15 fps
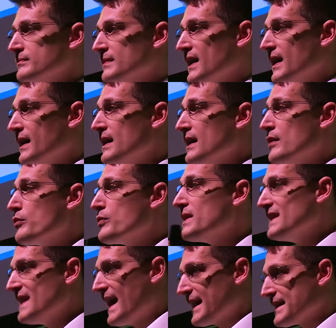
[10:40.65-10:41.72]
Yeah?
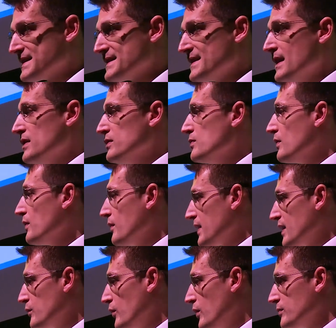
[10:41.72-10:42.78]
Relax. You look
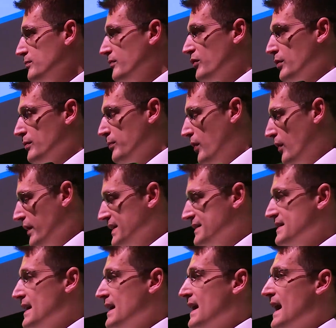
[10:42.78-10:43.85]
at one
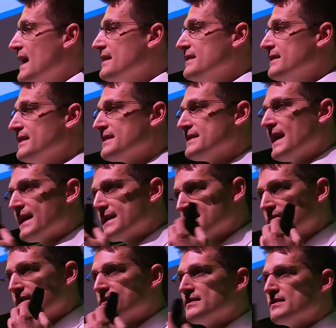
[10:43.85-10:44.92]
point and the
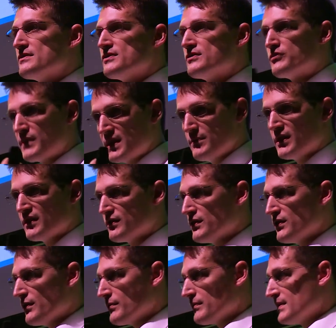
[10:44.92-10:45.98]
text is streaming to
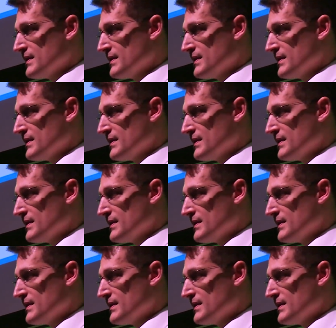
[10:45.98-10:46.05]
you.